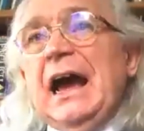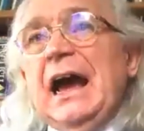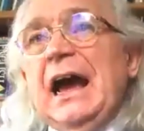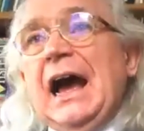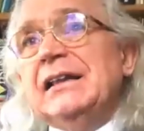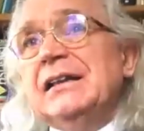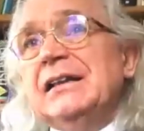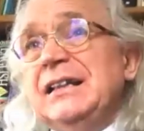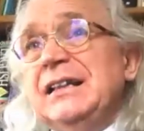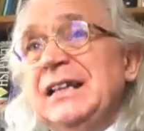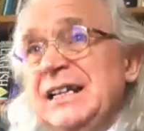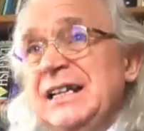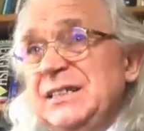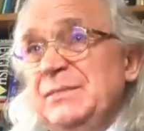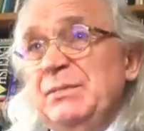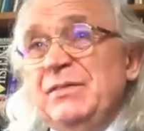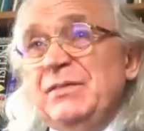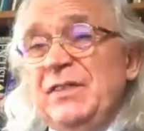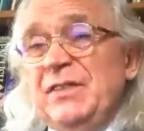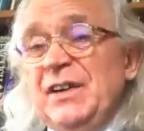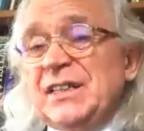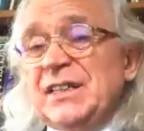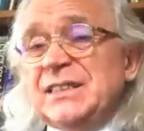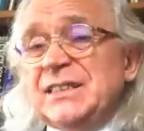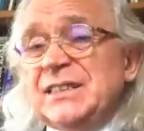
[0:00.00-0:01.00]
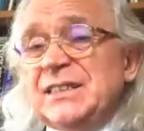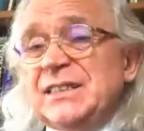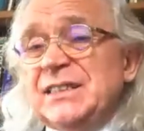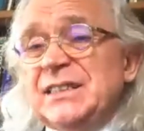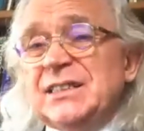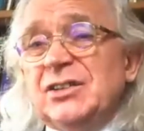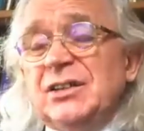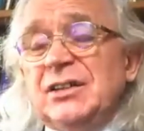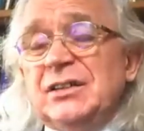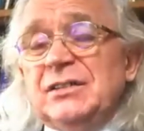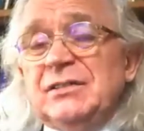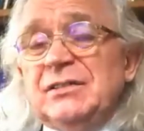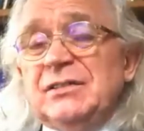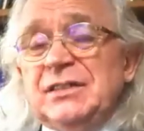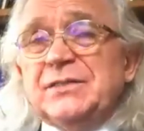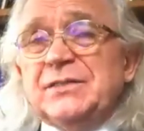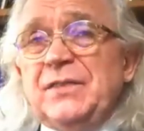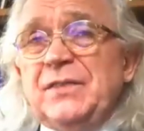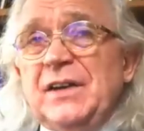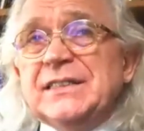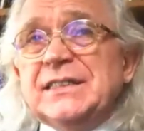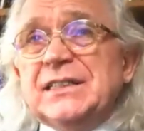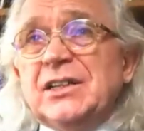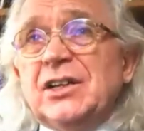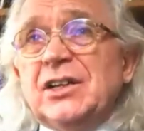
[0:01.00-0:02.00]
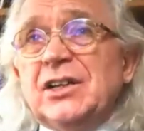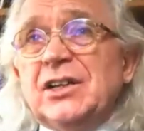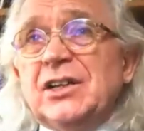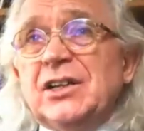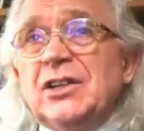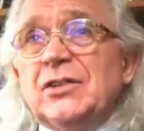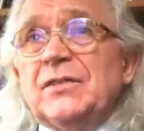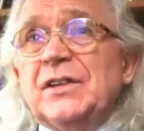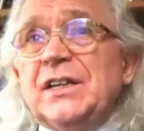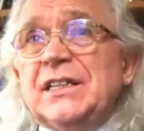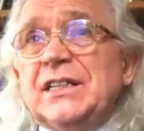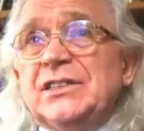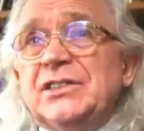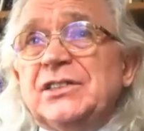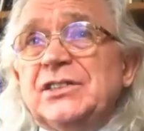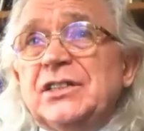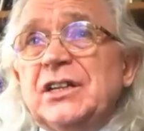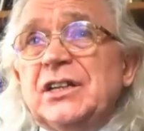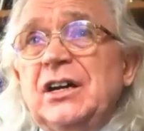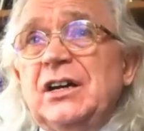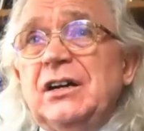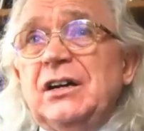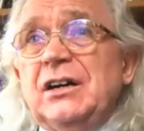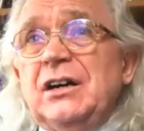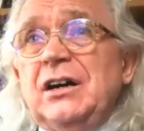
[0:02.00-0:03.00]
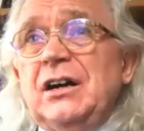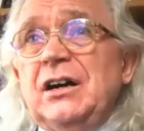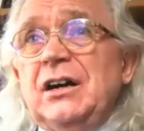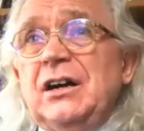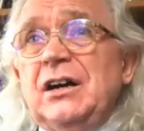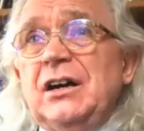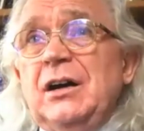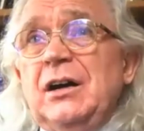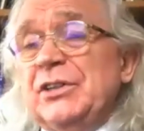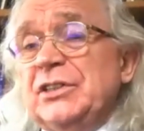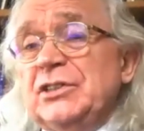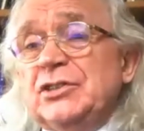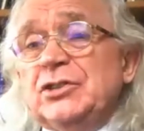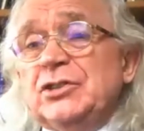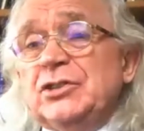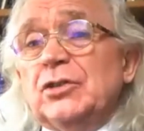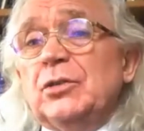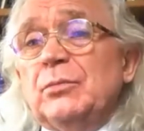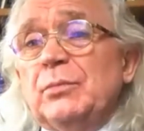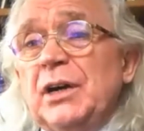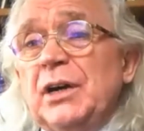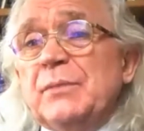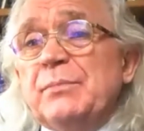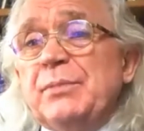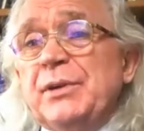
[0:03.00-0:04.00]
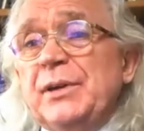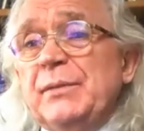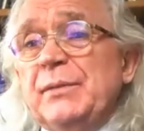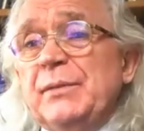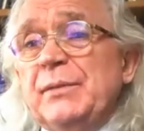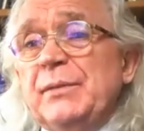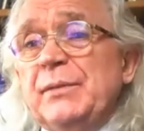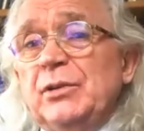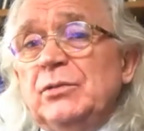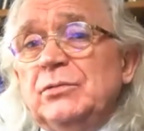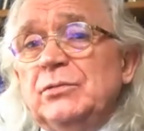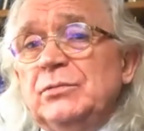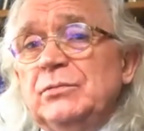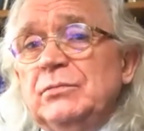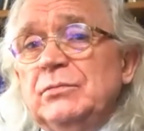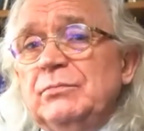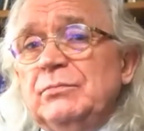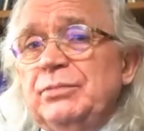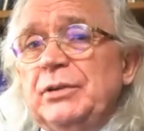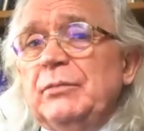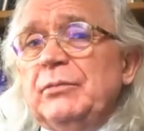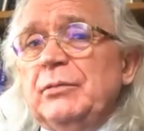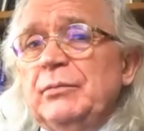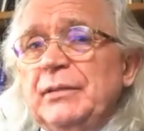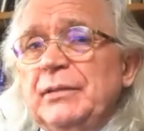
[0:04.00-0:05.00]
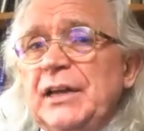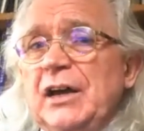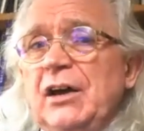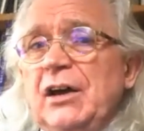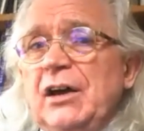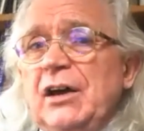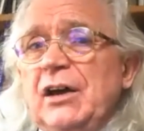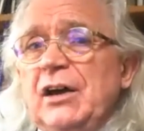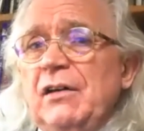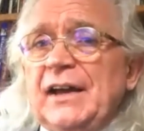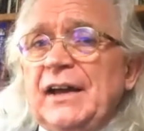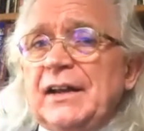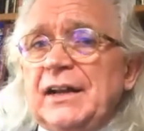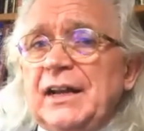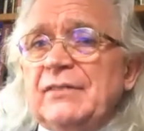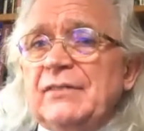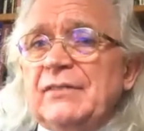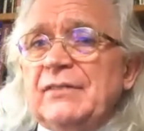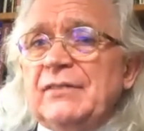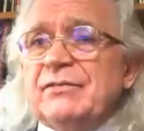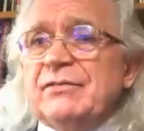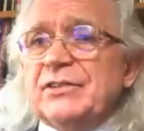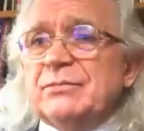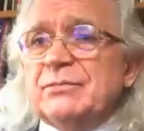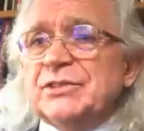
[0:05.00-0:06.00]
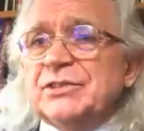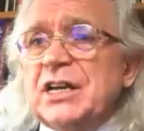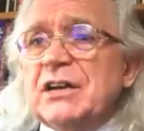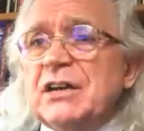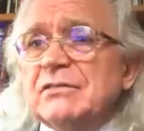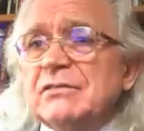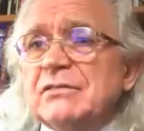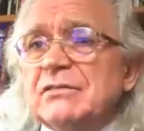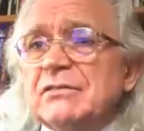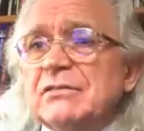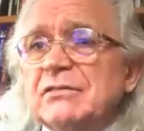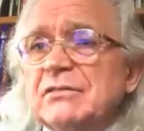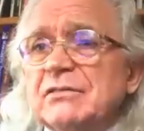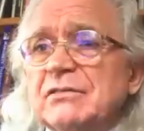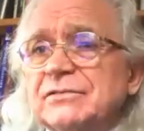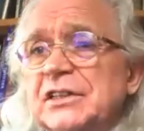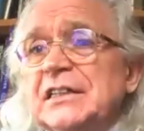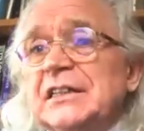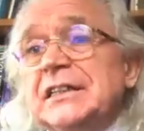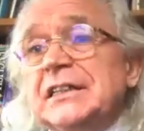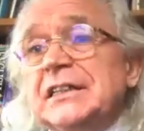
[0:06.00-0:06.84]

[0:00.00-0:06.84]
And let's face it, a lot of kids are being taught by people who probably aren't that clever themselves.